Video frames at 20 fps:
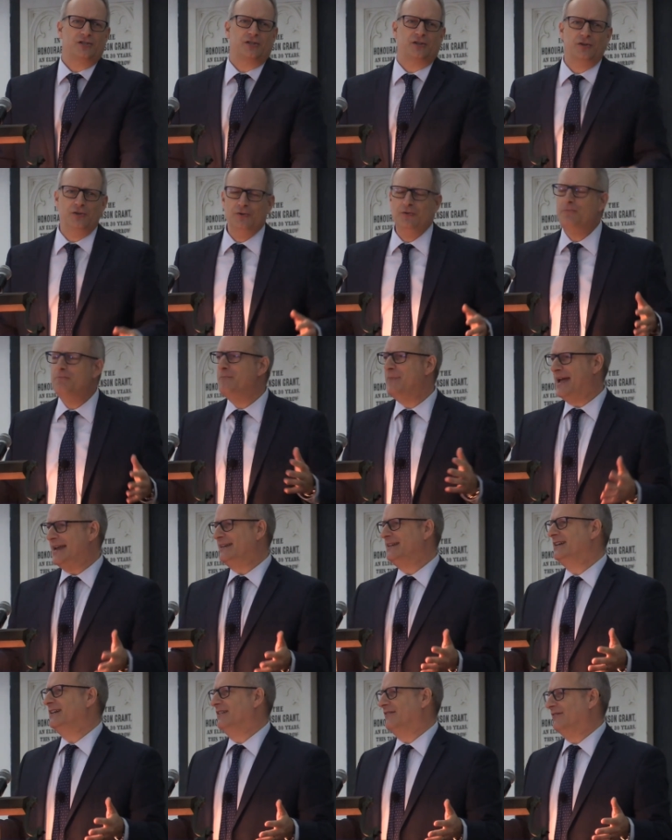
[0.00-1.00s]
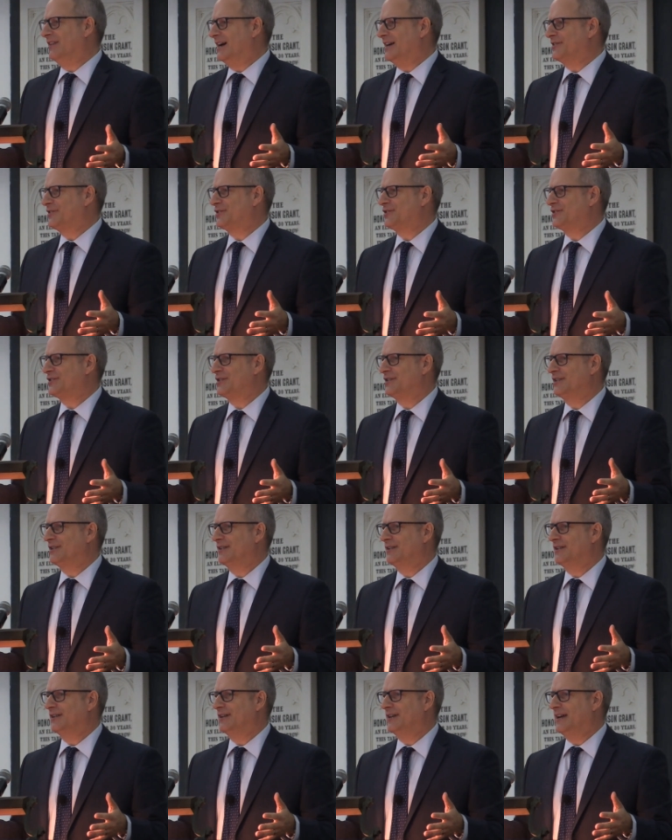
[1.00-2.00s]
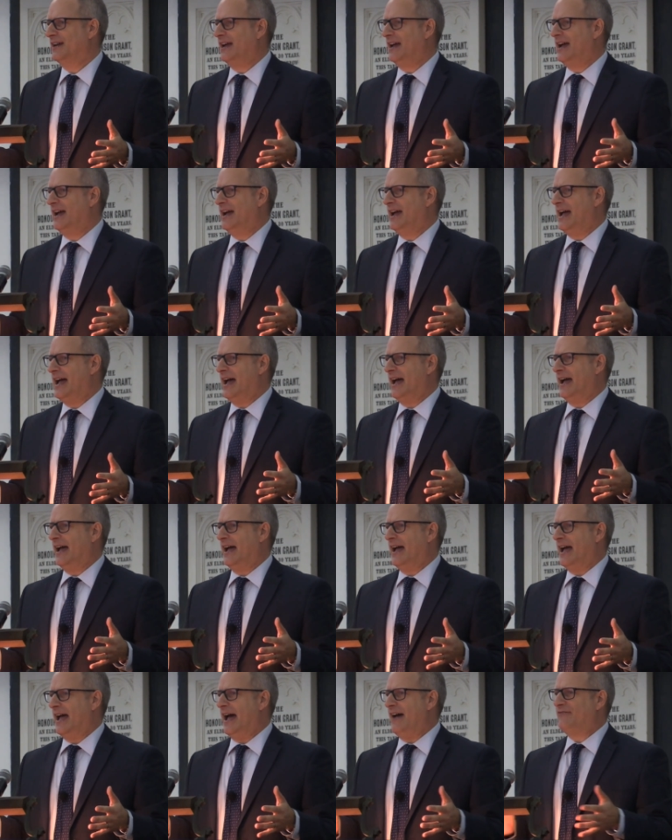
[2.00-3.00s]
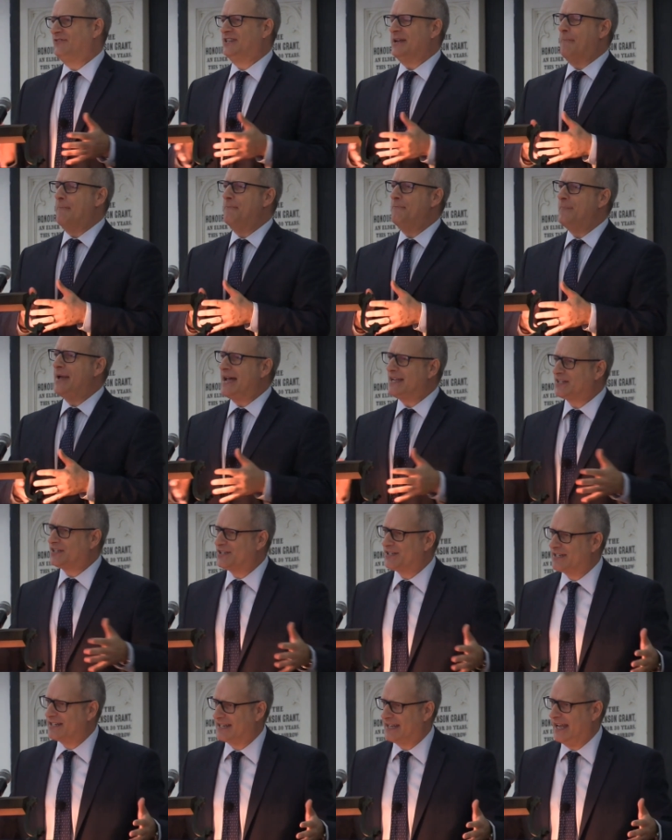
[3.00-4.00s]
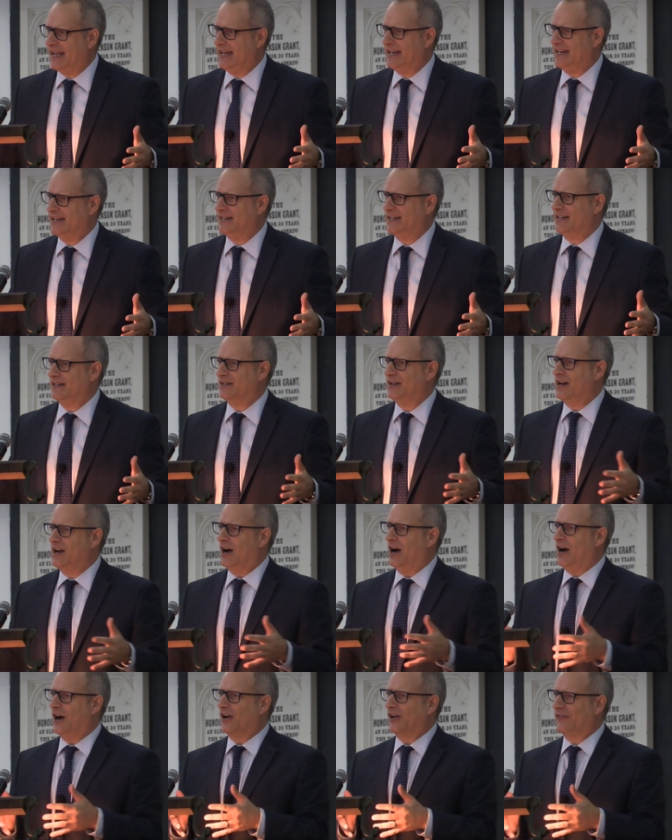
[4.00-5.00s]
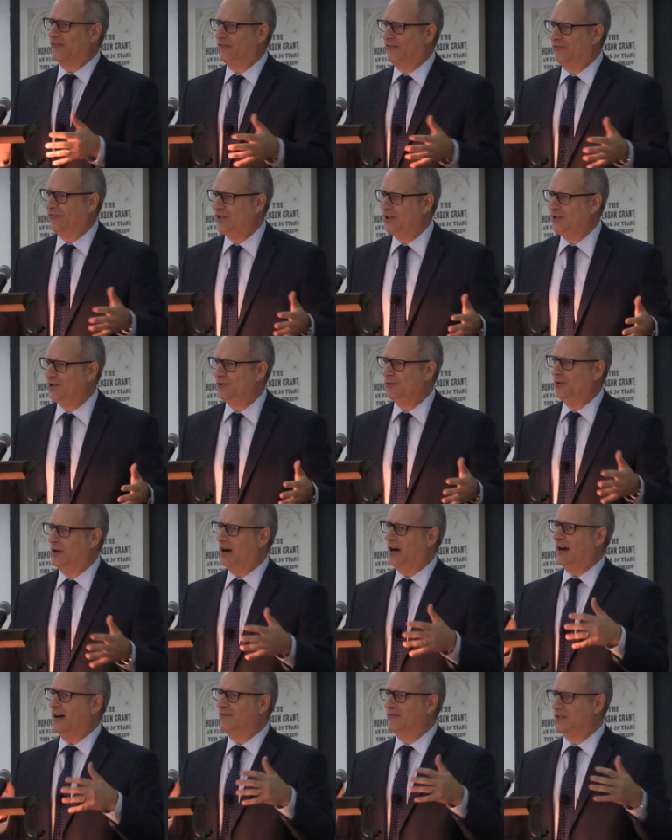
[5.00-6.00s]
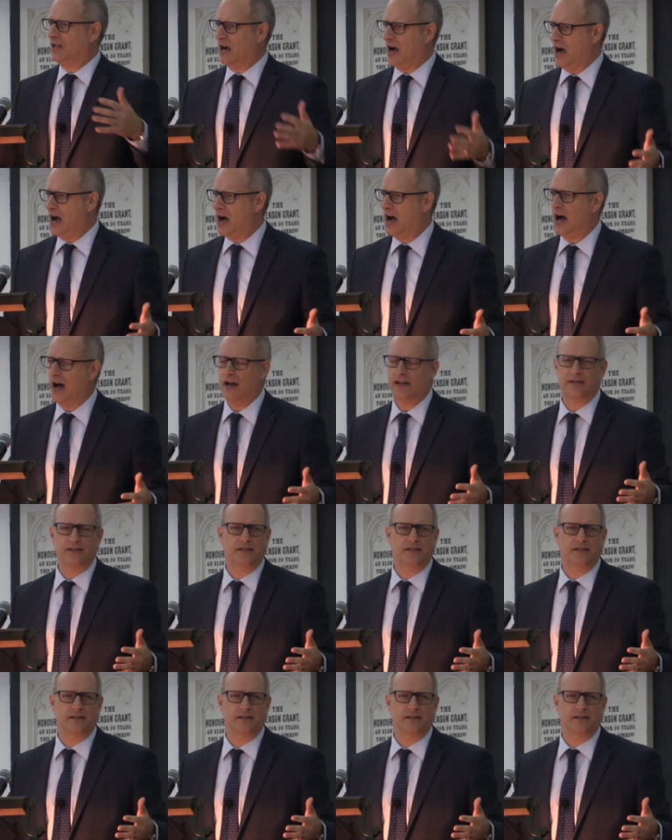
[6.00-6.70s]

Too many of us have domesticated our view of God.